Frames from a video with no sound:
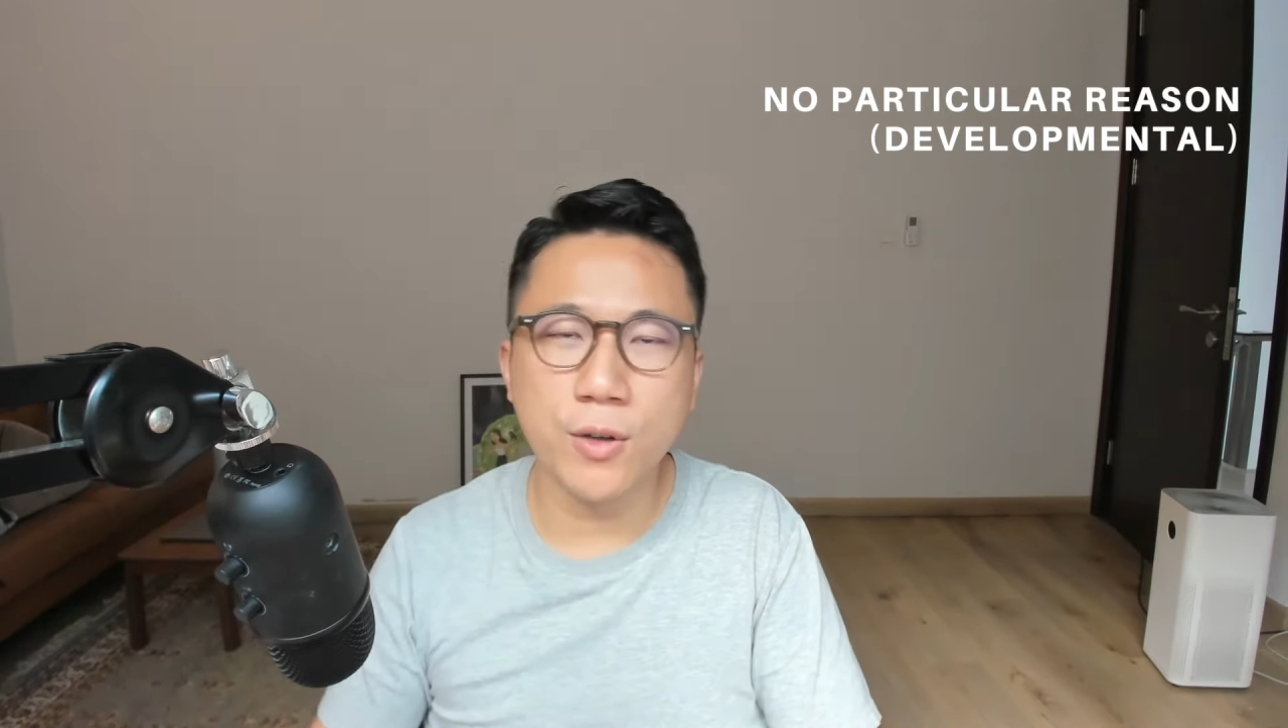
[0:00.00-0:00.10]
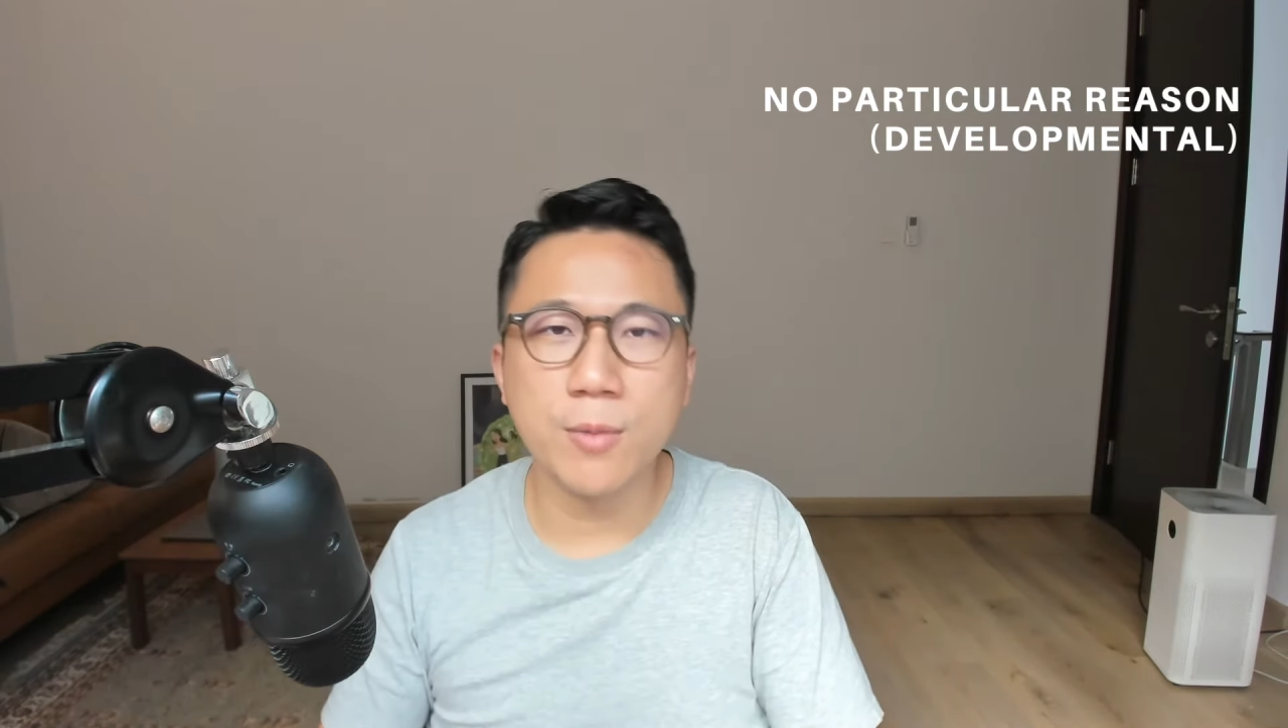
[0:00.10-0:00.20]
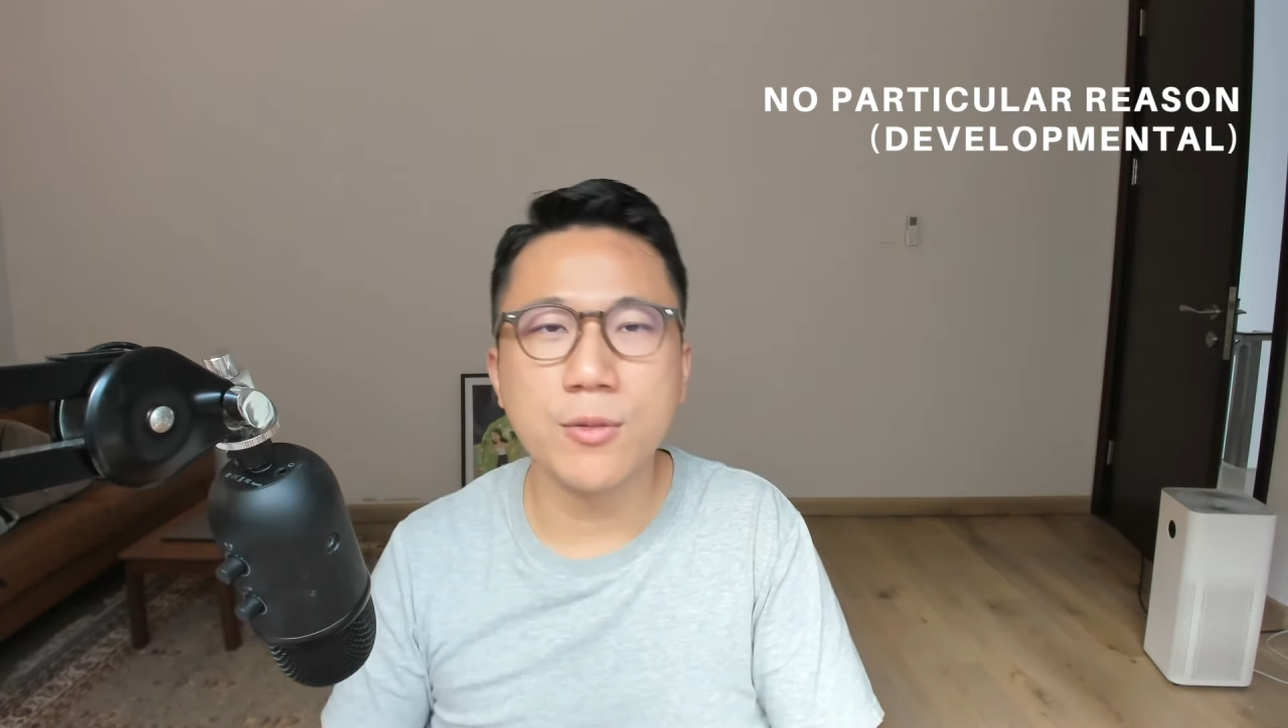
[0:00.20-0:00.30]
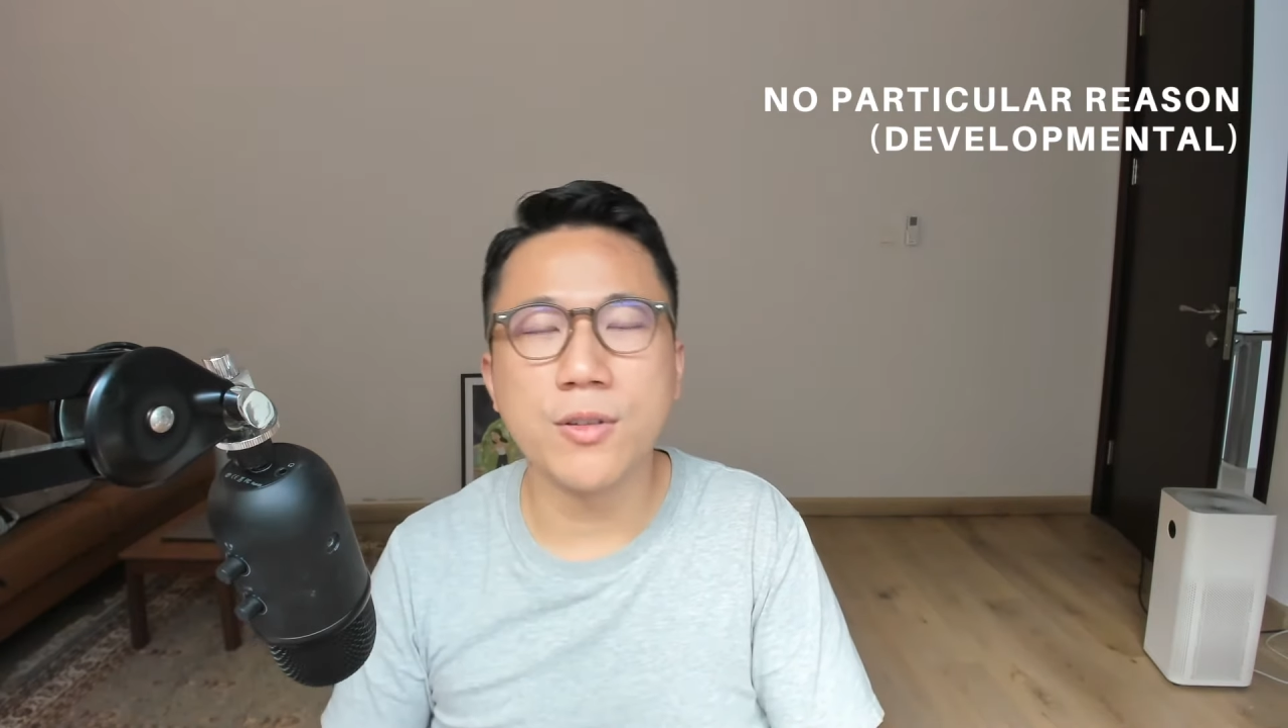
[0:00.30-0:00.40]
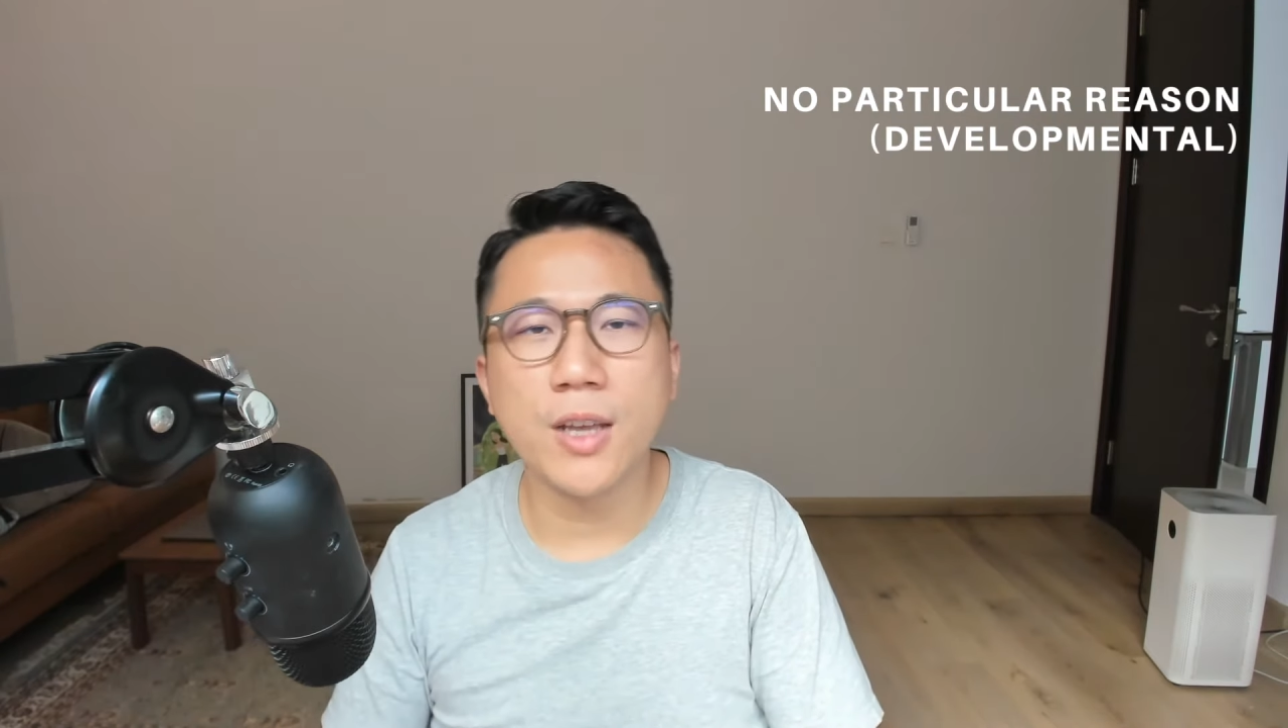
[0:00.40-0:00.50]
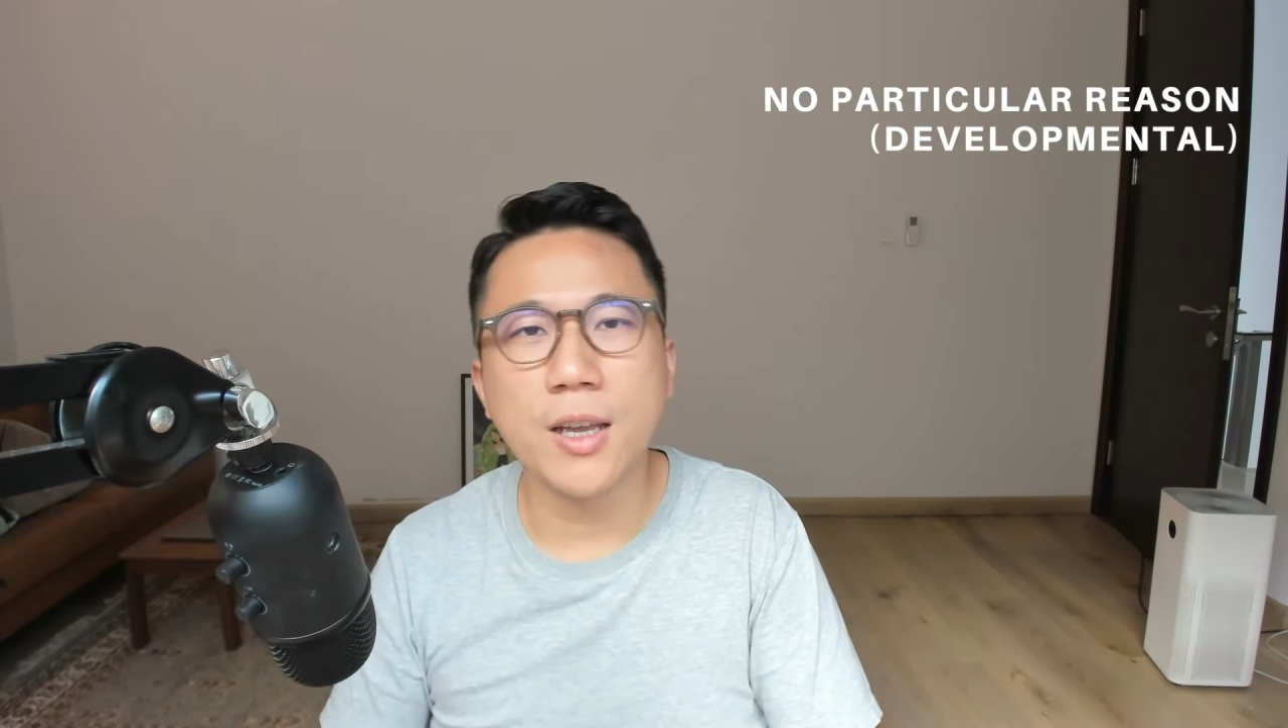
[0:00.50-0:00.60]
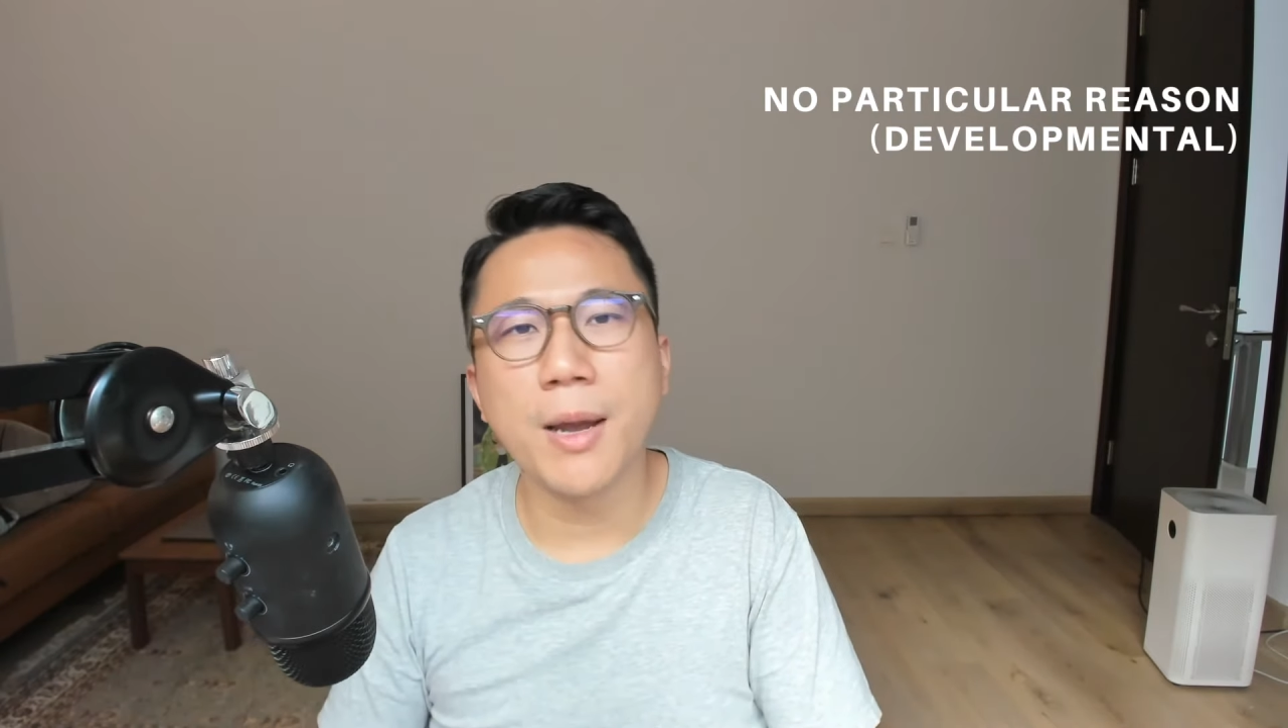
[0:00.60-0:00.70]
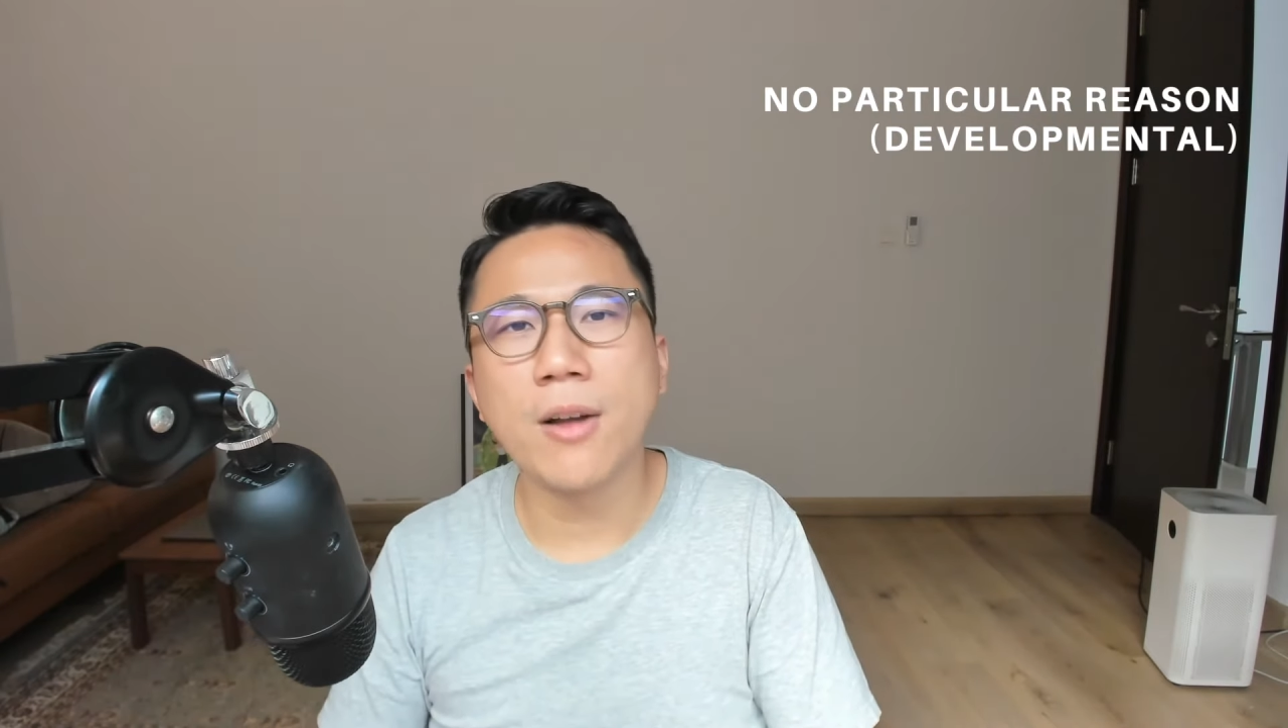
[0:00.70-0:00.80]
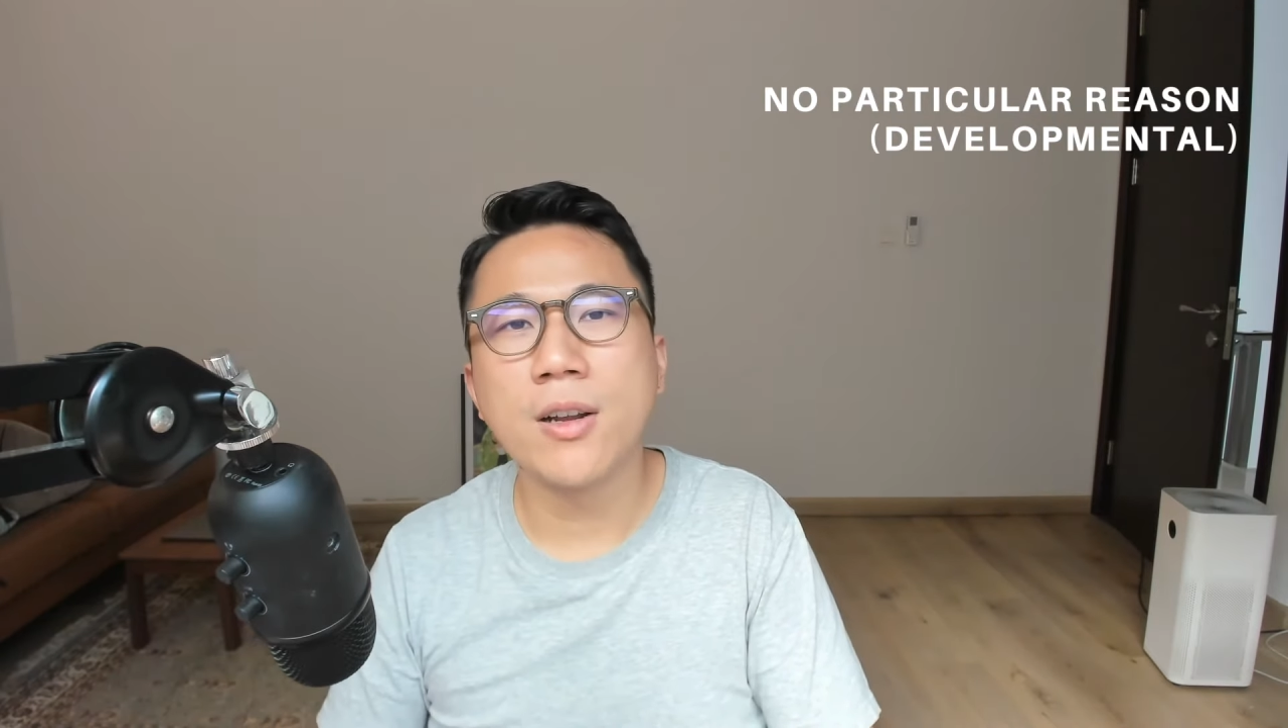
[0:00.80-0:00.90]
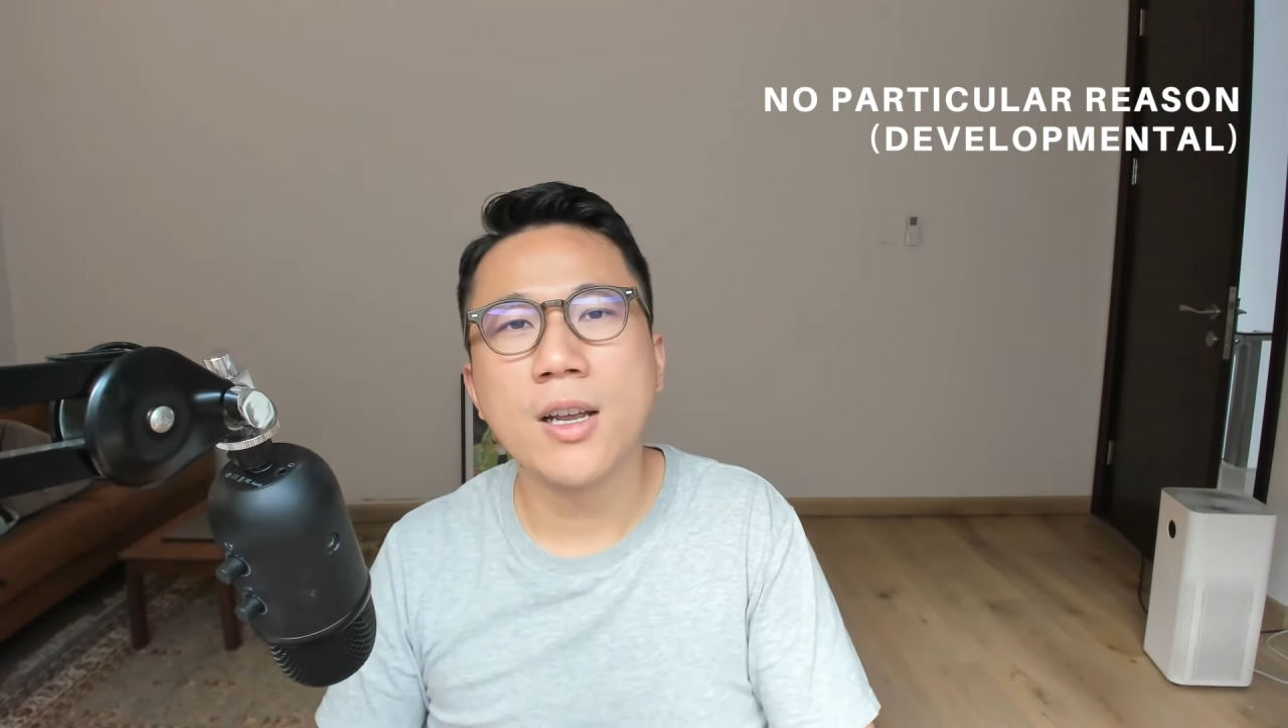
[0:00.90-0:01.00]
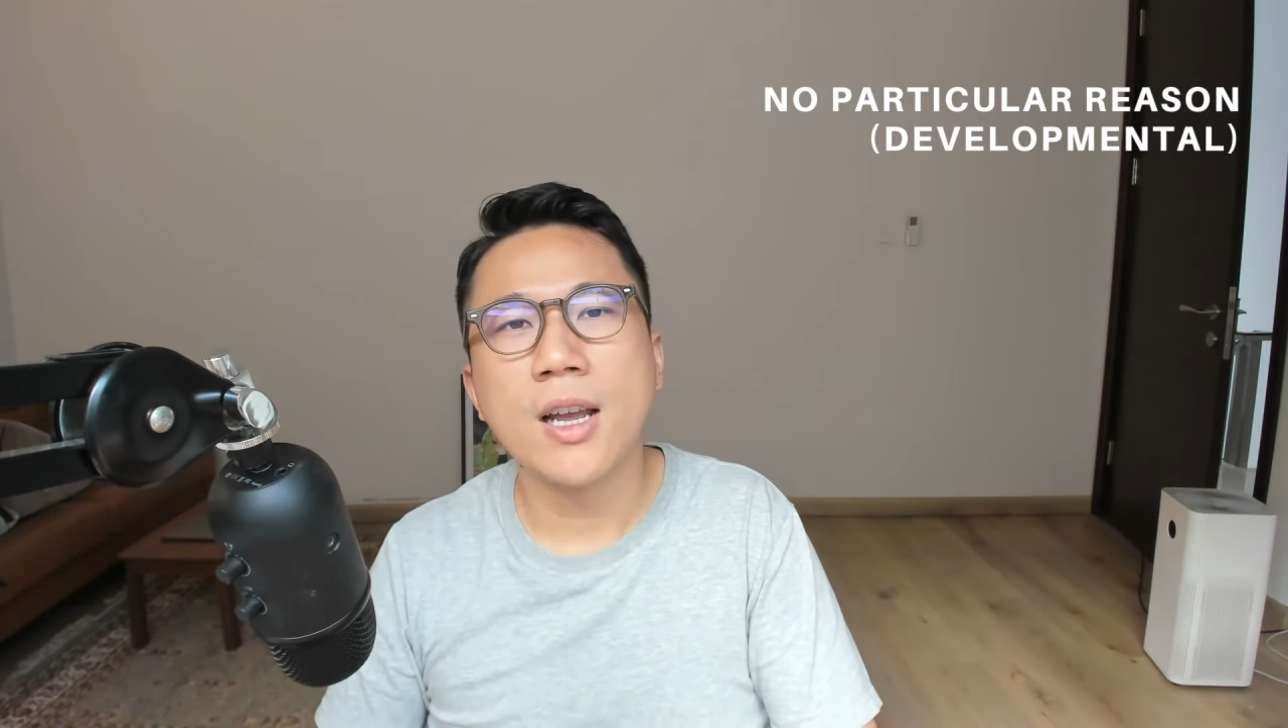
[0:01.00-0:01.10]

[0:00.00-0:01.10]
them to think about